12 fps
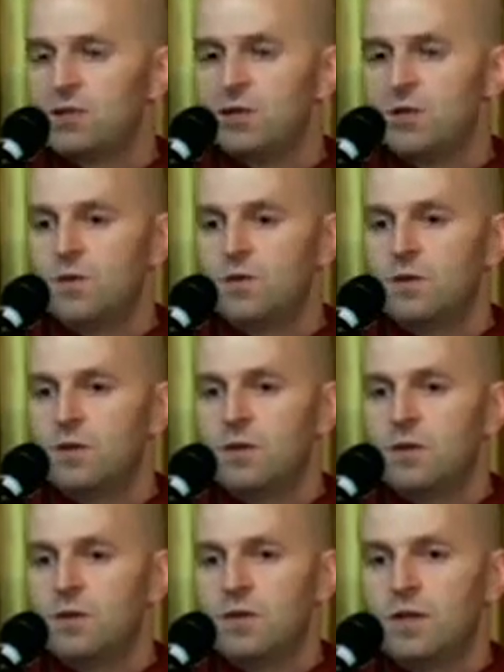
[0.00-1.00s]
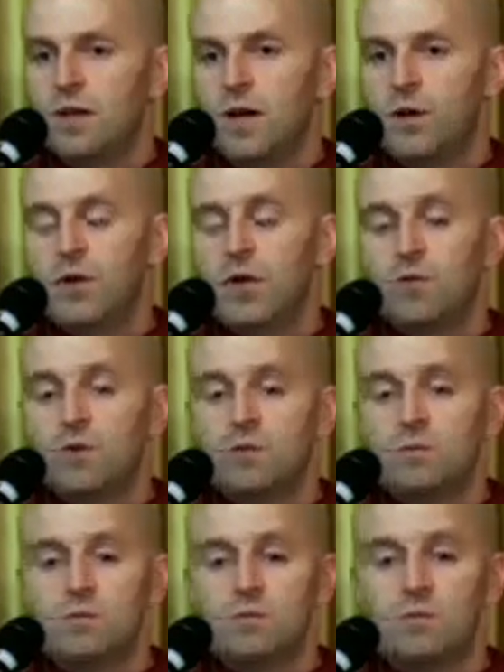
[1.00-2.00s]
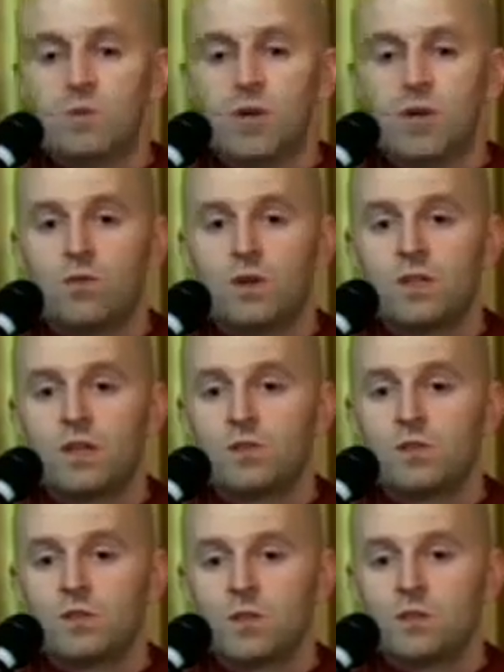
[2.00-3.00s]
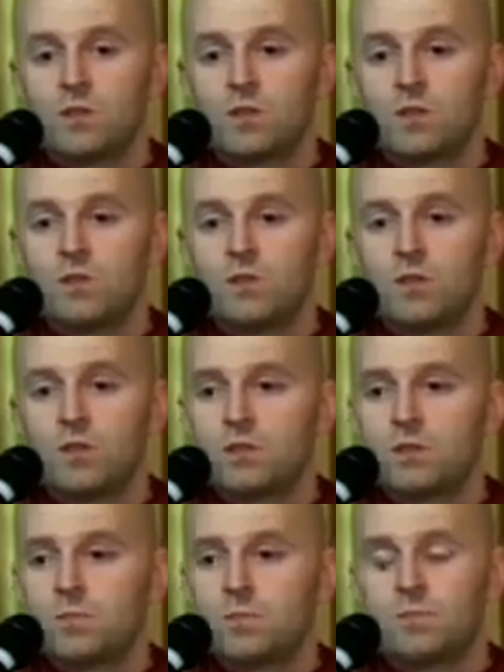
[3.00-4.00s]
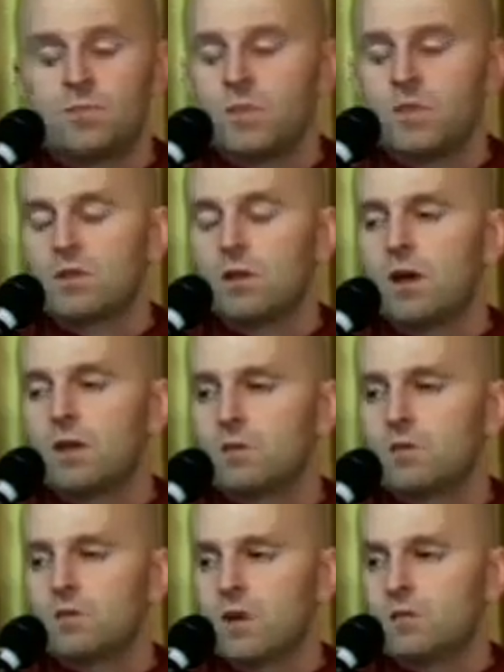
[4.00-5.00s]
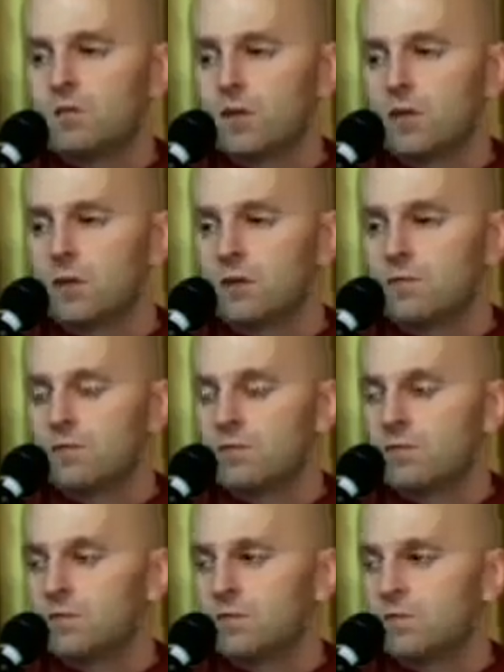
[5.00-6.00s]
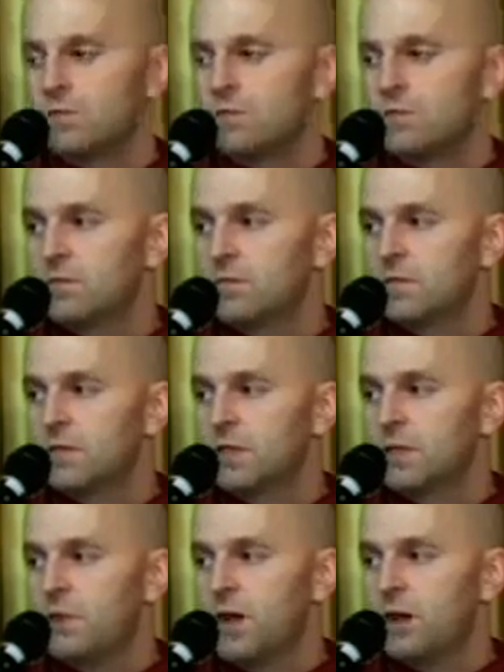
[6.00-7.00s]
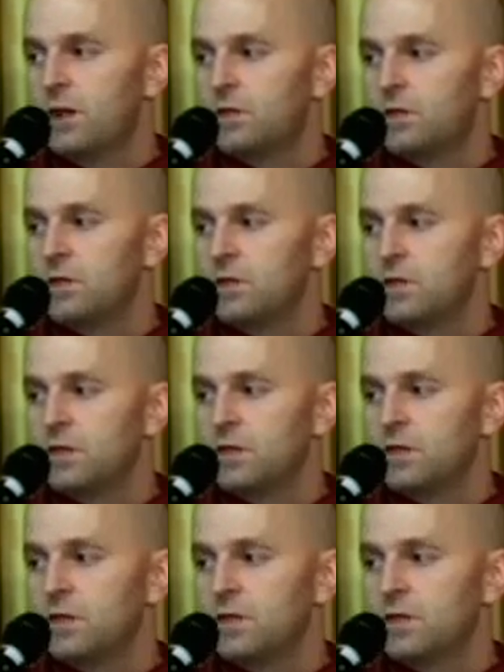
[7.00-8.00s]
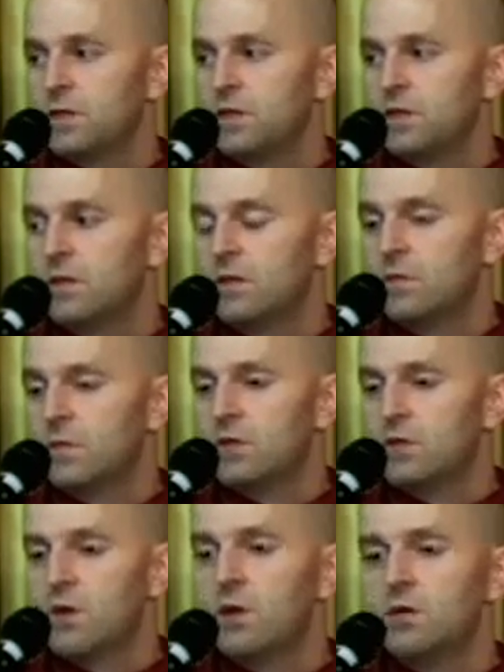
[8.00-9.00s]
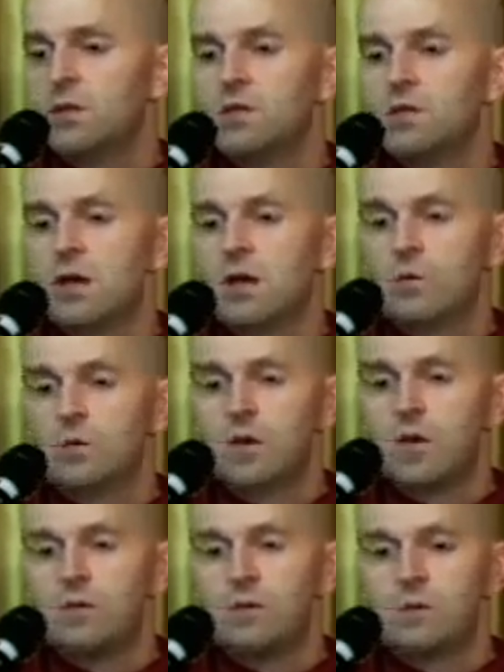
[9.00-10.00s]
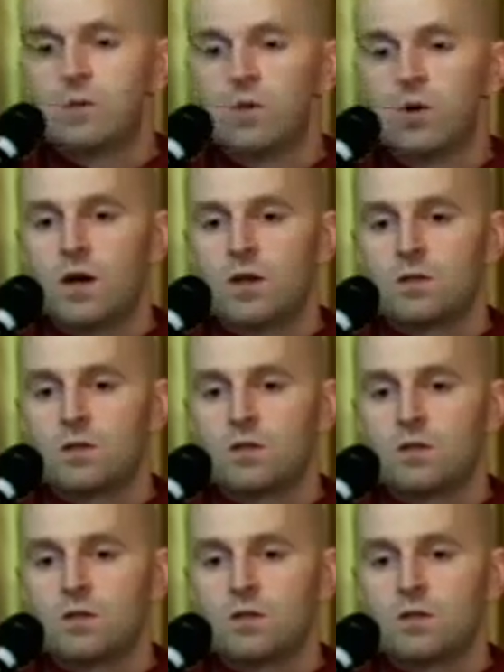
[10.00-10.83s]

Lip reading: No. And whenever a king starts to do this, there's lots of suffering in the palace, isn't there? Because all these animals have to be brought.